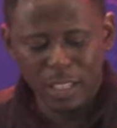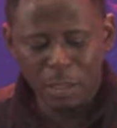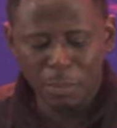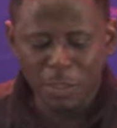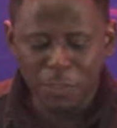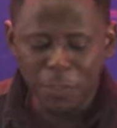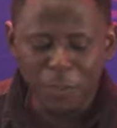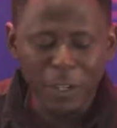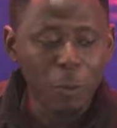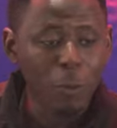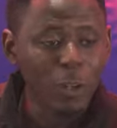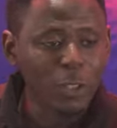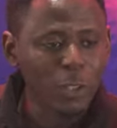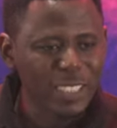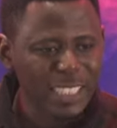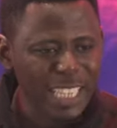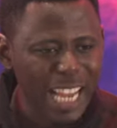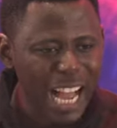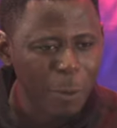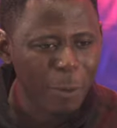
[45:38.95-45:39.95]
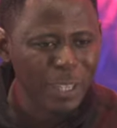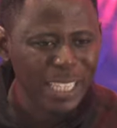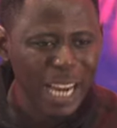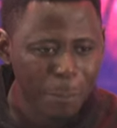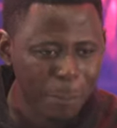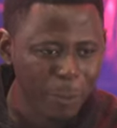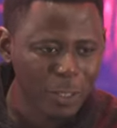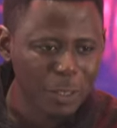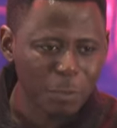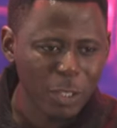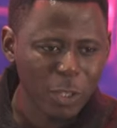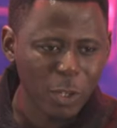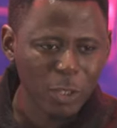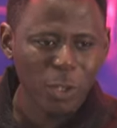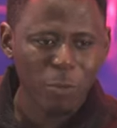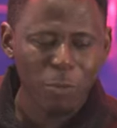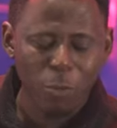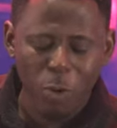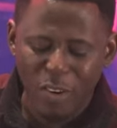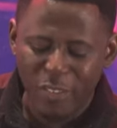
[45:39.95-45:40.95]
Number three, what does it what happened?
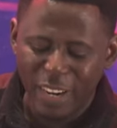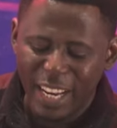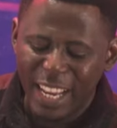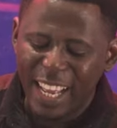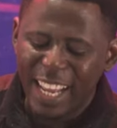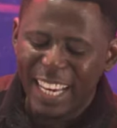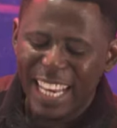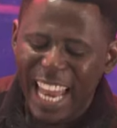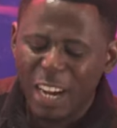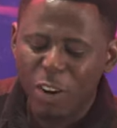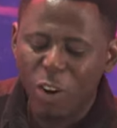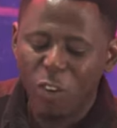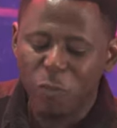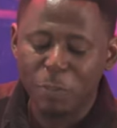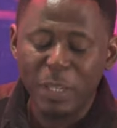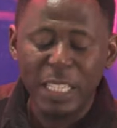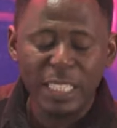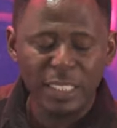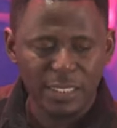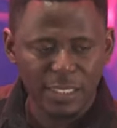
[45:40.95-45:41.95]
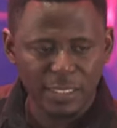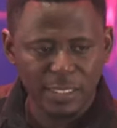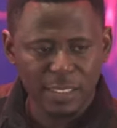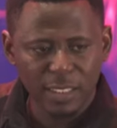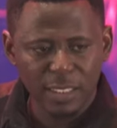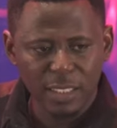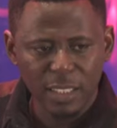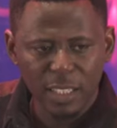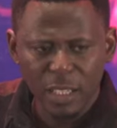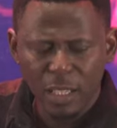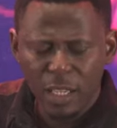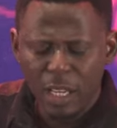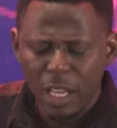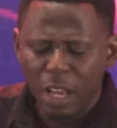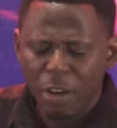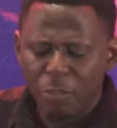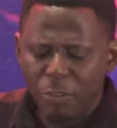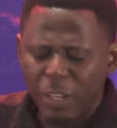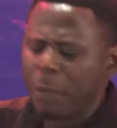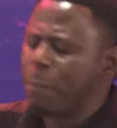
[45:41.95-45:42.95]
Because of what? Lack of peace.
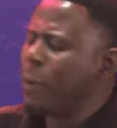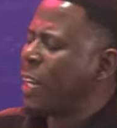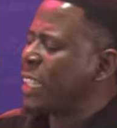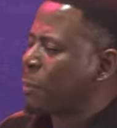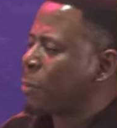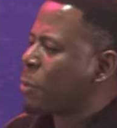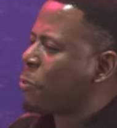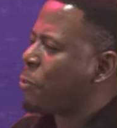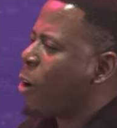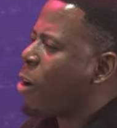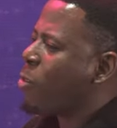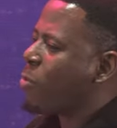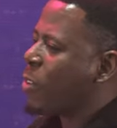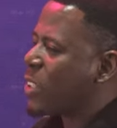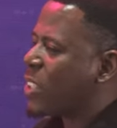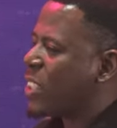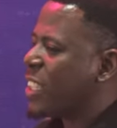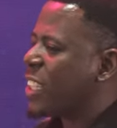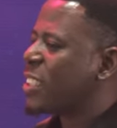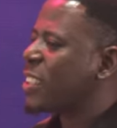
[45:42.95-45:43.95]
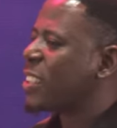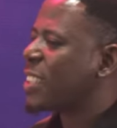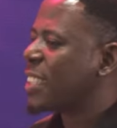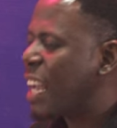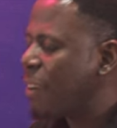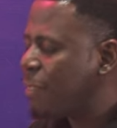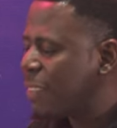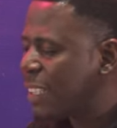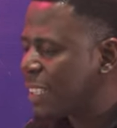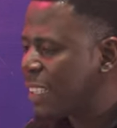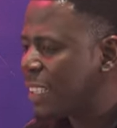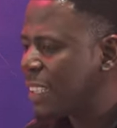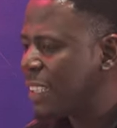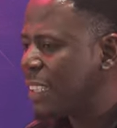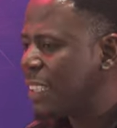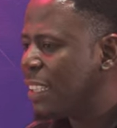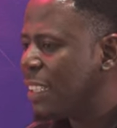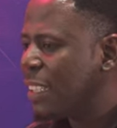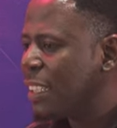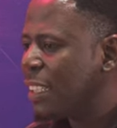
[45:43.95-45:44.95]
Philippians chapter 4, verse 6 to 7.
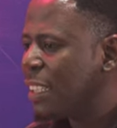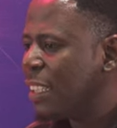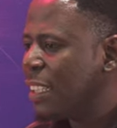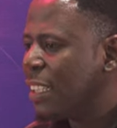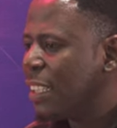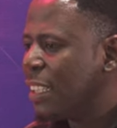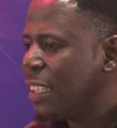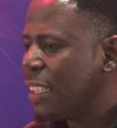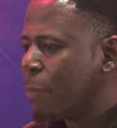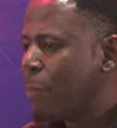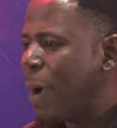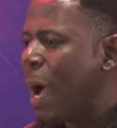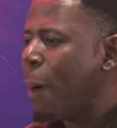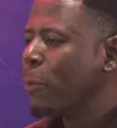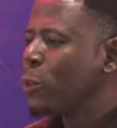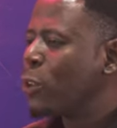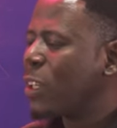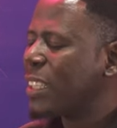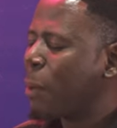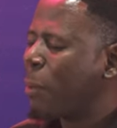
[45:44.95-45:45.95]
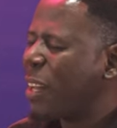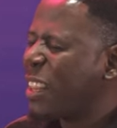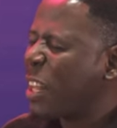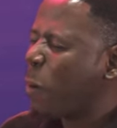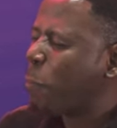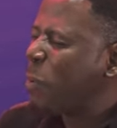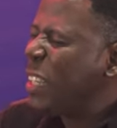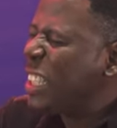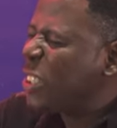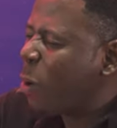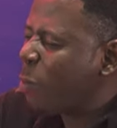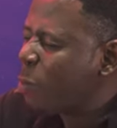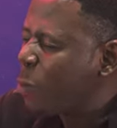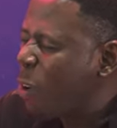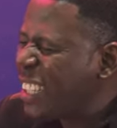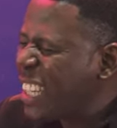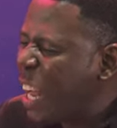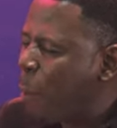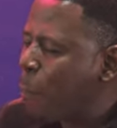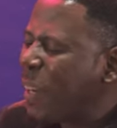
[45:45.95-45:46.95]
The Bible talks about the peace of
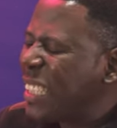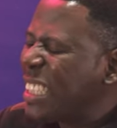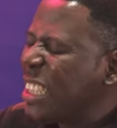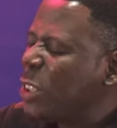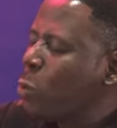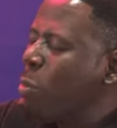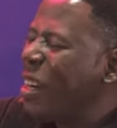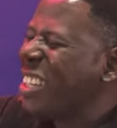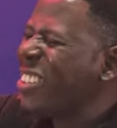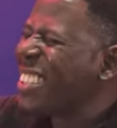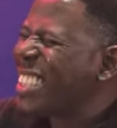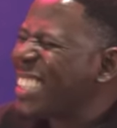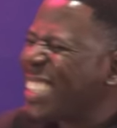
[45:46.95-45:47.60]
God that passes human